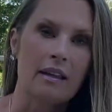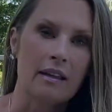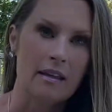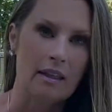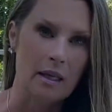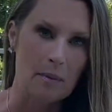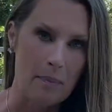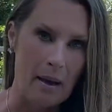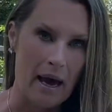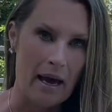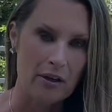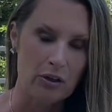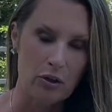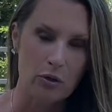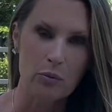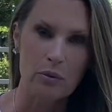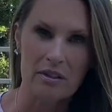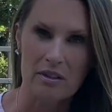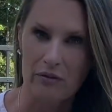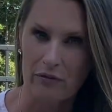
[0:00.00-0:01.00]
The
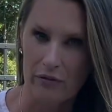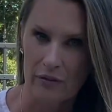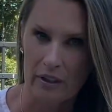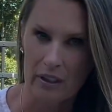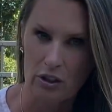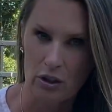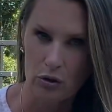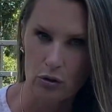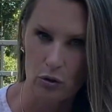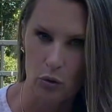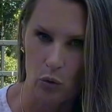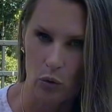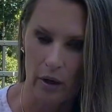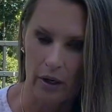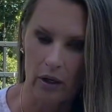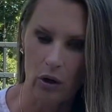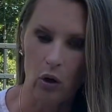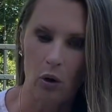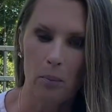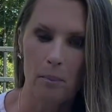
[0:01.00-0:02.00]
pattern was a free
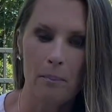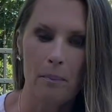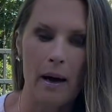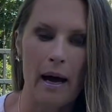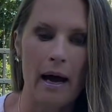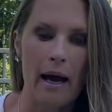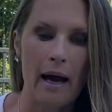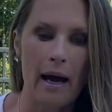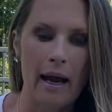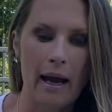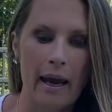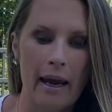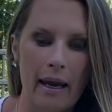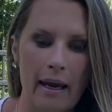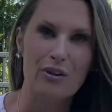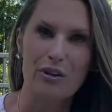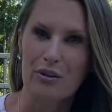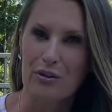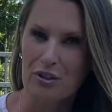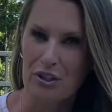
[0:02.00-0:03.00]
tutorial by
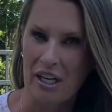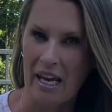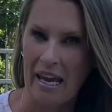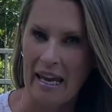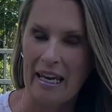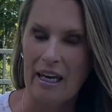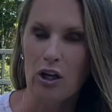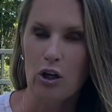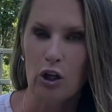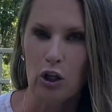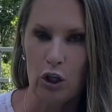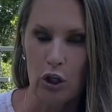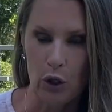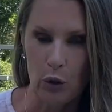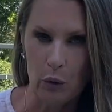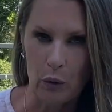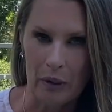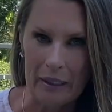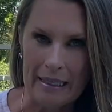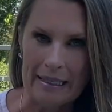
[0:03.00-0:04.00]
Crochet
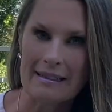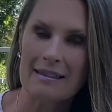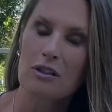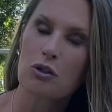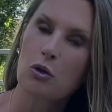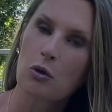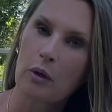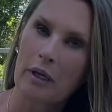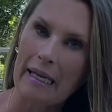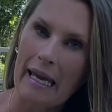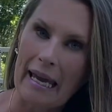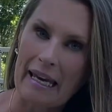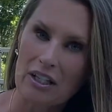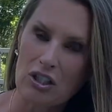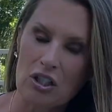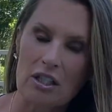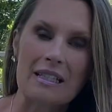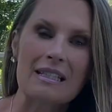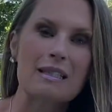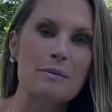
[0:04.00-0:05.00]
Cuties
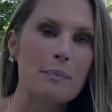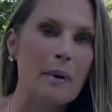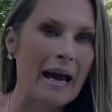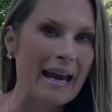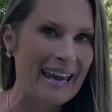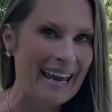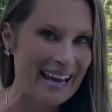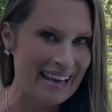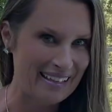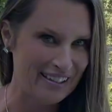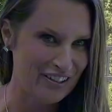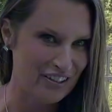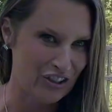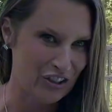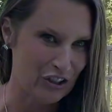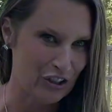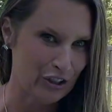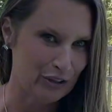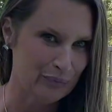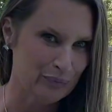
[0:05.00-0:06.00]
Creations by
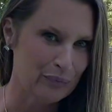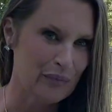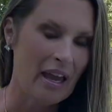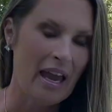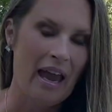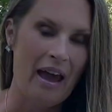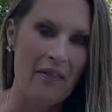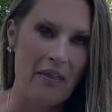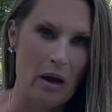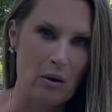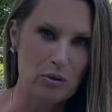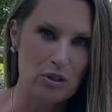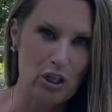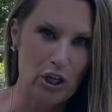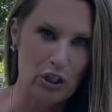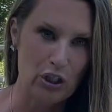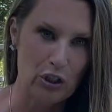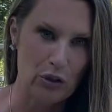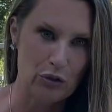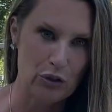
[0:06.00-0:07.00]
Esther, and that was
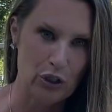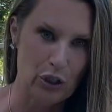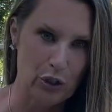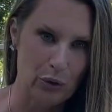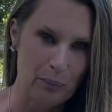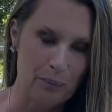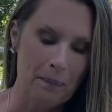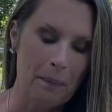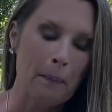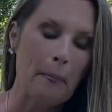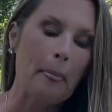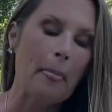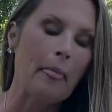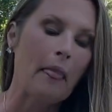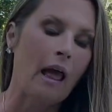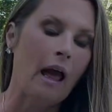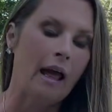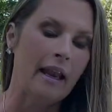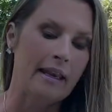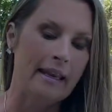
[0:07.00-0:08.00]
on YouTube.
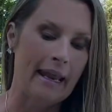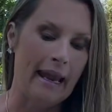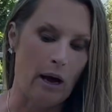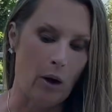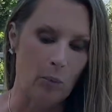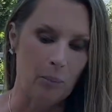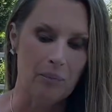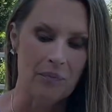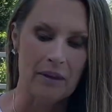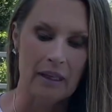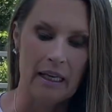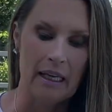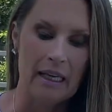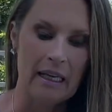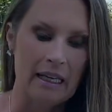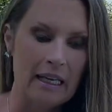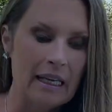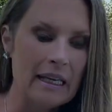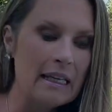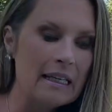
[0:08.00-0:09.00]
Now,
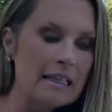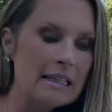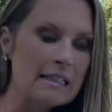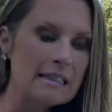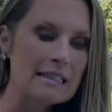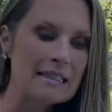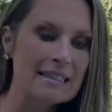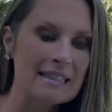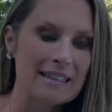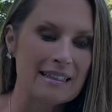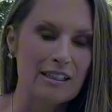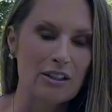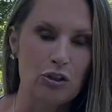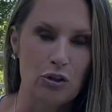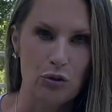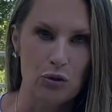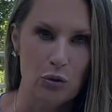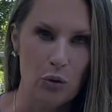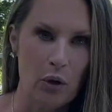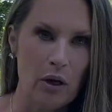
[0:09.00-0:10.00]
the
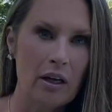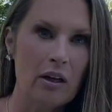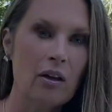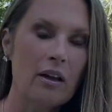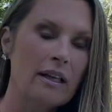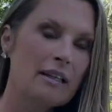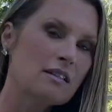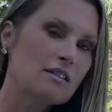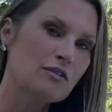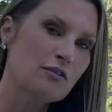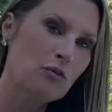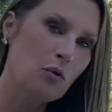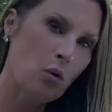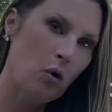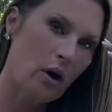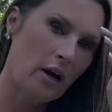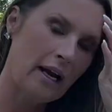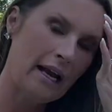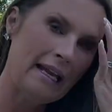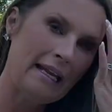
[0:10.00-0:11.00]
tutorial is
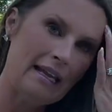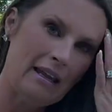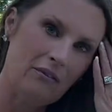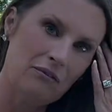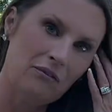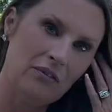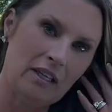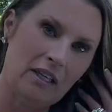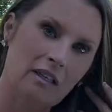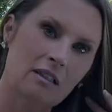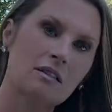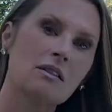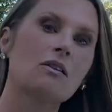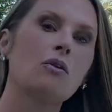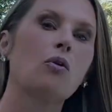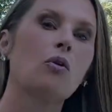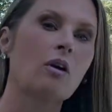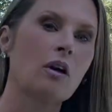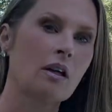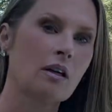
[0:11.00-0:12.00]
for an infant
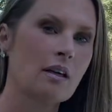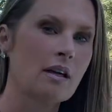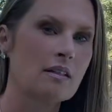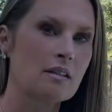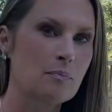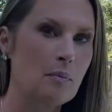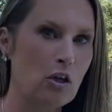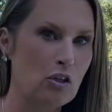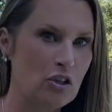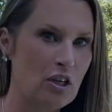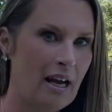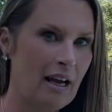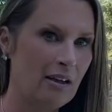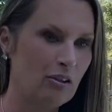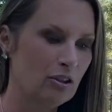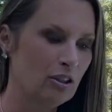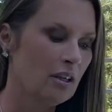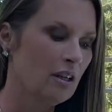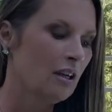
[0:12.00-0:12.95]
or a small child.